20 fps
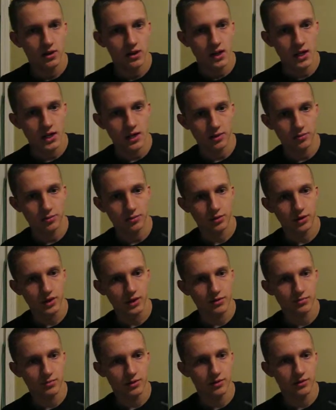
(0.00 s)
and I
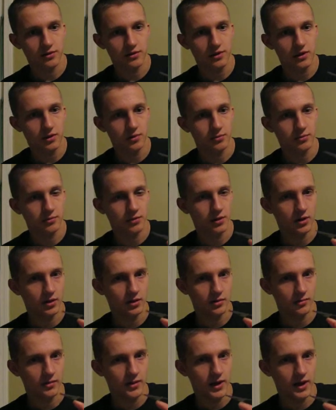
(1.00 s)
place my thumb on
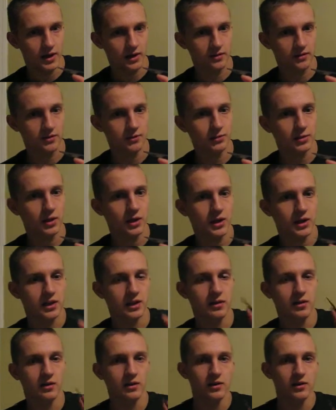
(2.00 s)
the back of the blade.